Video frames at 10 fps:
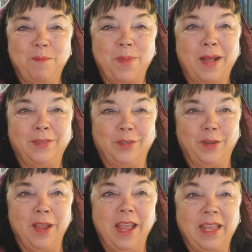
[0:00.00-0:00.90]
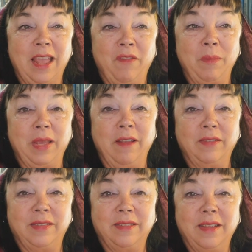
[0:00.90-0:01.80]
Manzur gave him
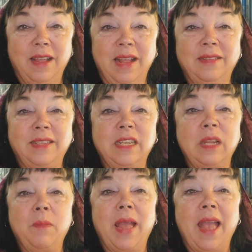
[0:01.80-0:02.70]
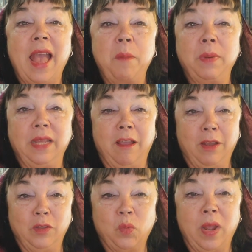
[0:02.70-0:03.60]
gifts and sent him happily
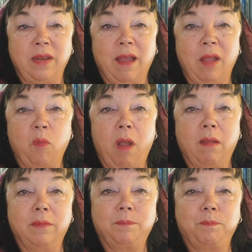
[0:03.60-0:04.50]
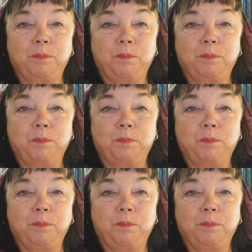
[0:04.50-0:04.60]
on his way to Iran.